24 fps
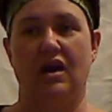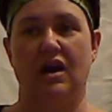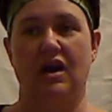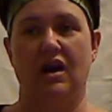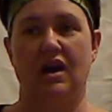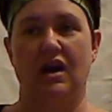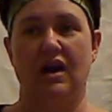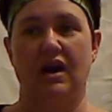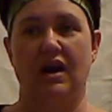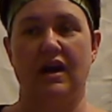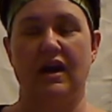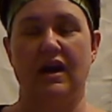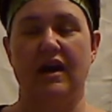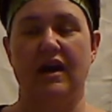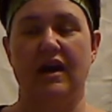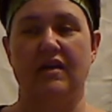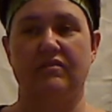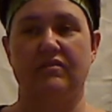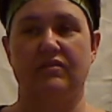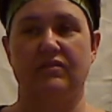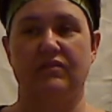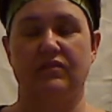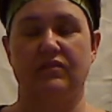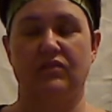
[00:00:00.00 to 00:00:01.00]
I have
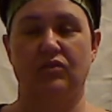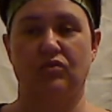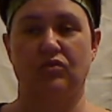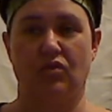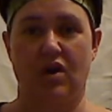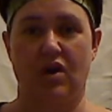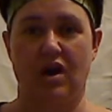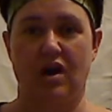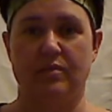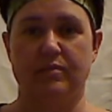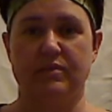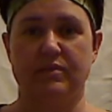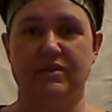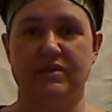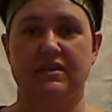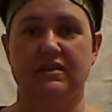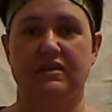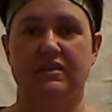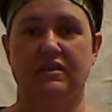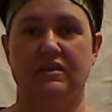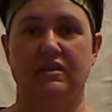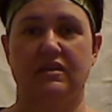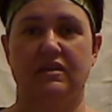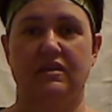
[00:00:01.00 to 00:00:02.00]
dropped,
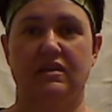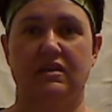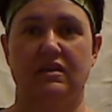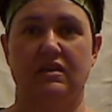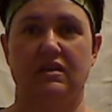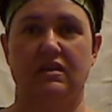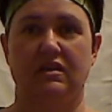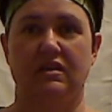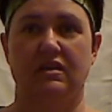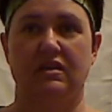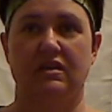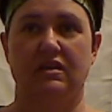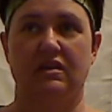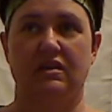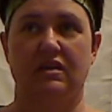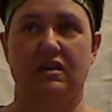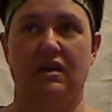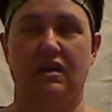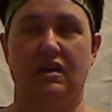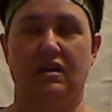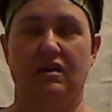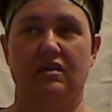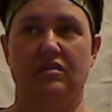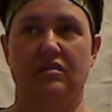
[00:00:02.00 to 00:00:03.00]

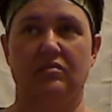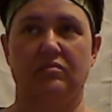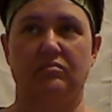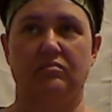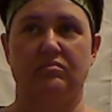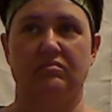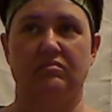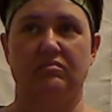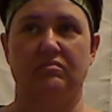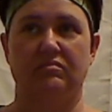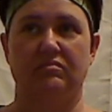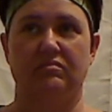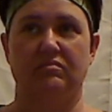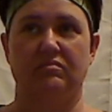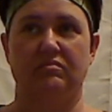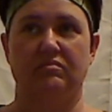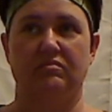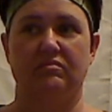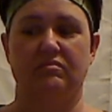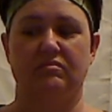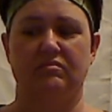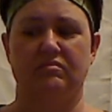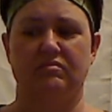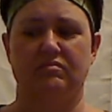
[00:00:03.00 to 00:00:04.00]

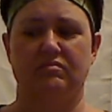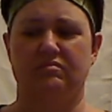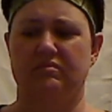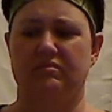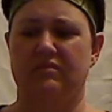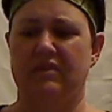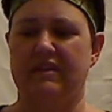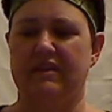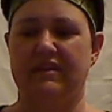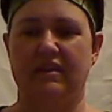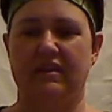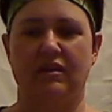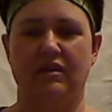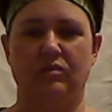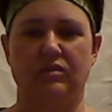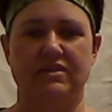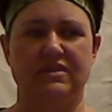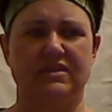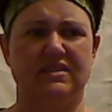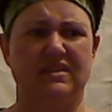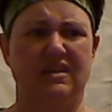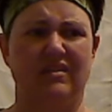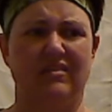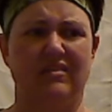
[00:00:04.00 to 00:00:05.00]
I think it was
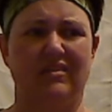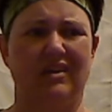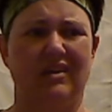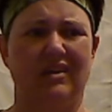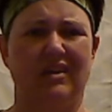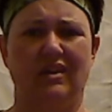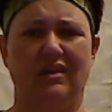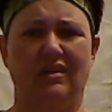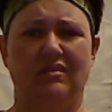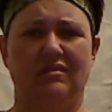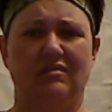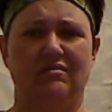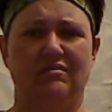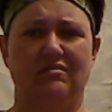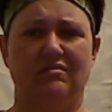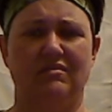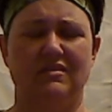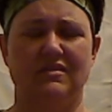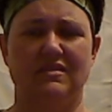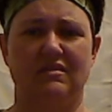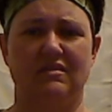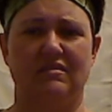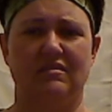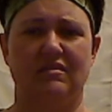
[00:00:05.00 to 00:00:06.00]
70,
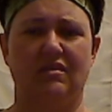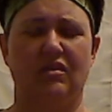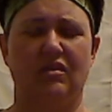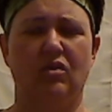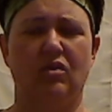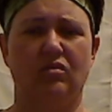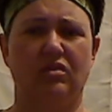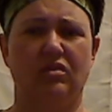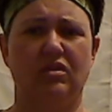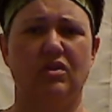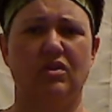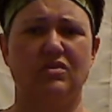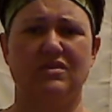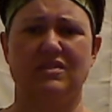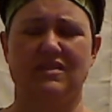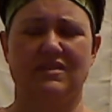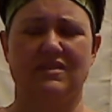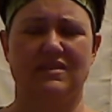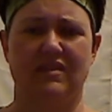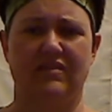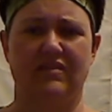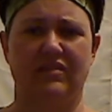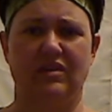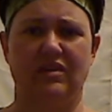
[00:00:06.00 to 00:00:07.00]
close to
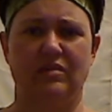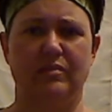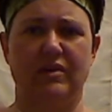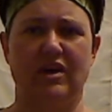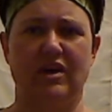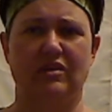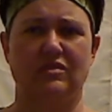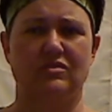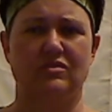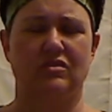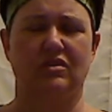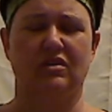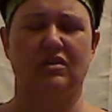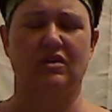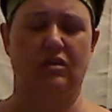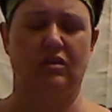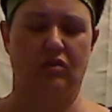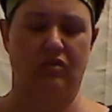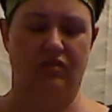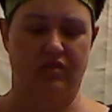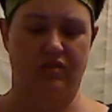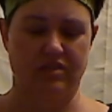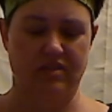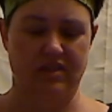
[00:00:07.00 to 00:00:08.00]
70 pounds, or a little
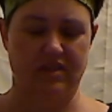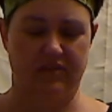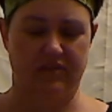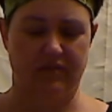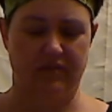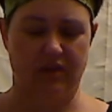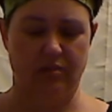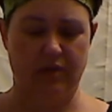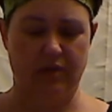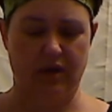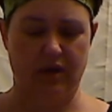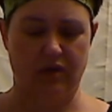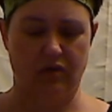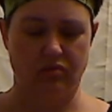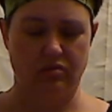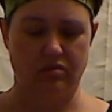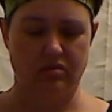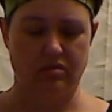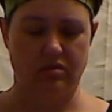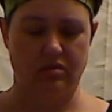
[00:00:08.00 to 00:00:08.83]
over 70 pounds.